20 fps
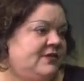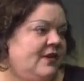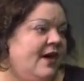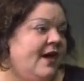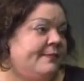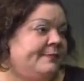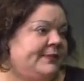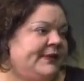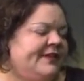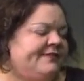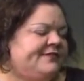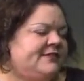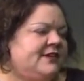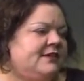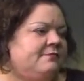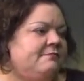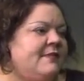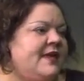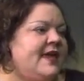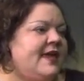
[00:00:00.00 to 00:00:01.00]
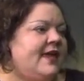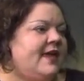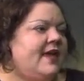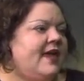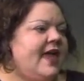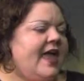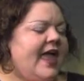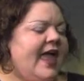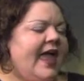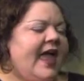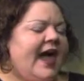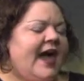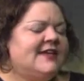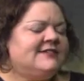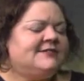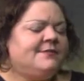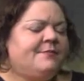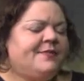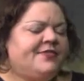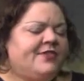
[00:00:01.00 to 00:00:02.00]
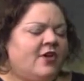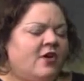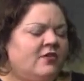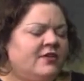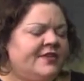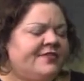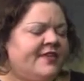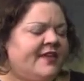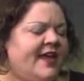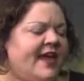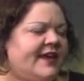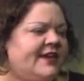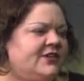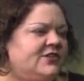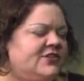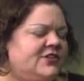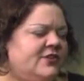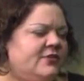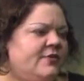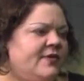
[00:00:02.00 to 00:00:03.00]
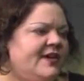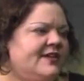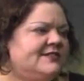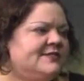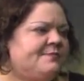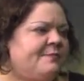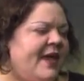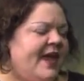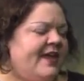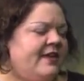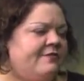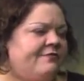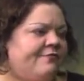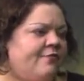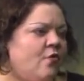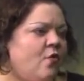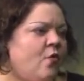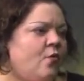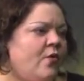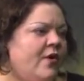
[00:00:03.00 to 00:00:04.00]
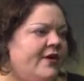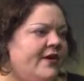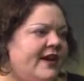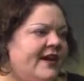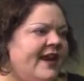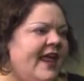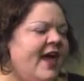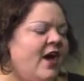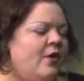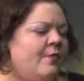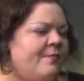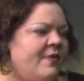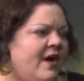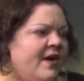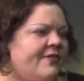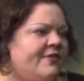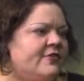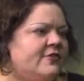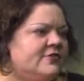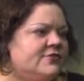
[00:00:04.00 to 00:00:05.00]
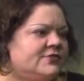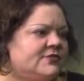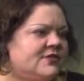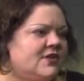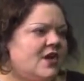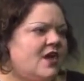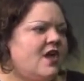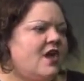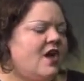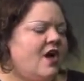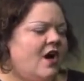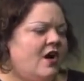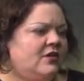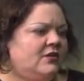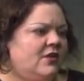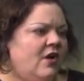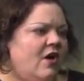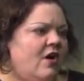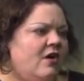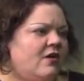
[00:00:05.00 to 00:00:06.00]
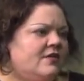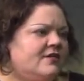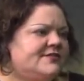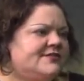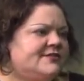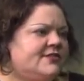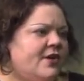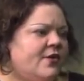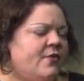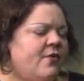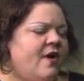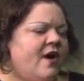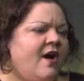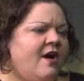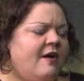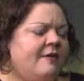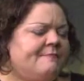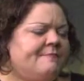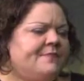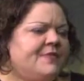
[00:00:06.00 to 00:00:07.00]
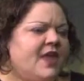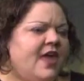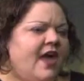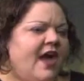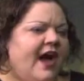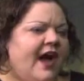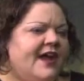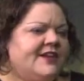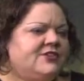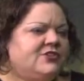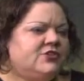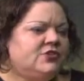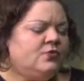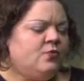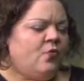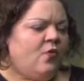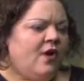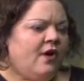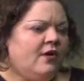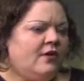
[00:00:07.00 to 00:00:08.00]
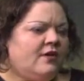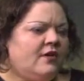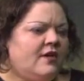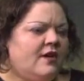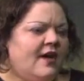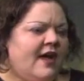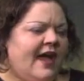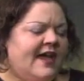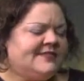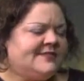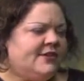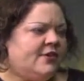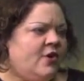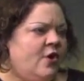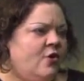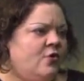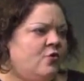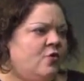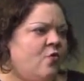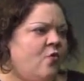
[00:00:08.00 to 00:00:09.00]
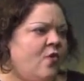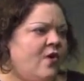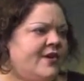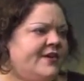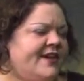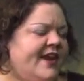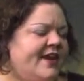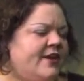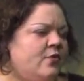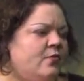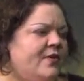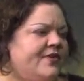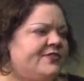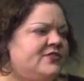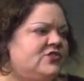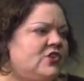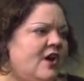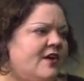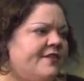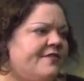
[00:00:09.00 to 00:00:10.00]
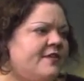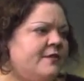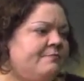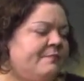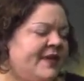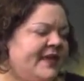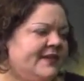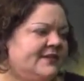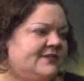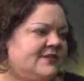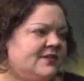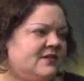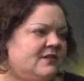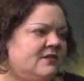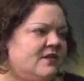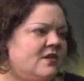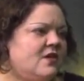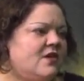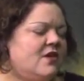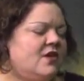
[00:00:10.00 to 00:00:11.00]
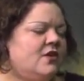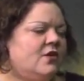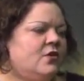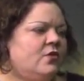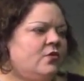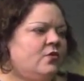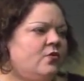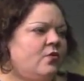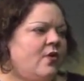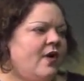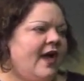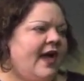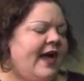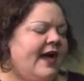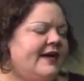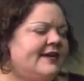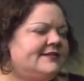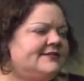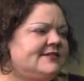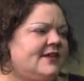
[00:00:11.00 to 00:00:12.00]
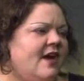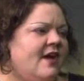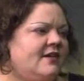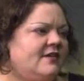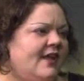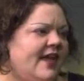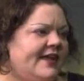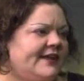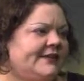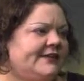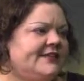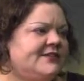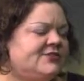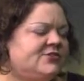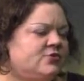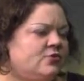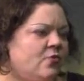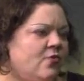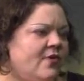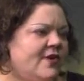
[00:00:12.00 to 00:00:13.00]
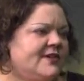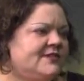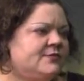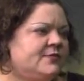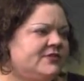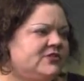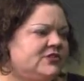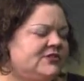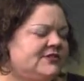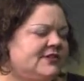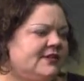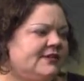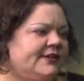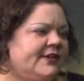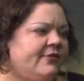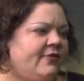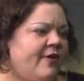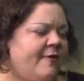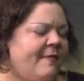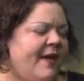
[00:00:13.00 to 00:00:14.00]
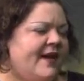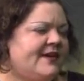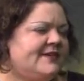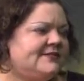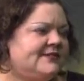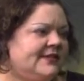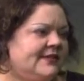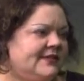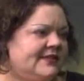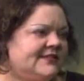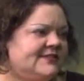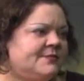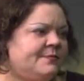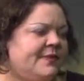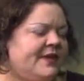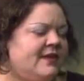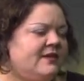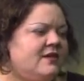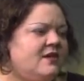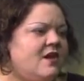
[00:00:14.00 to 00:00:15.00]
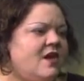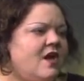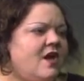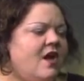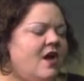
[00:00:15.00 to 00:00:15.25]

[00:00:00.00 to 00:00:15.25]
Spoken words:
uplifted me. I said, but the only thing I can do is pay it forward and help others along. So I do work as a co-coordinator with Jonathan Penton, who has Unlikely Stories, which is a literary magazine that's been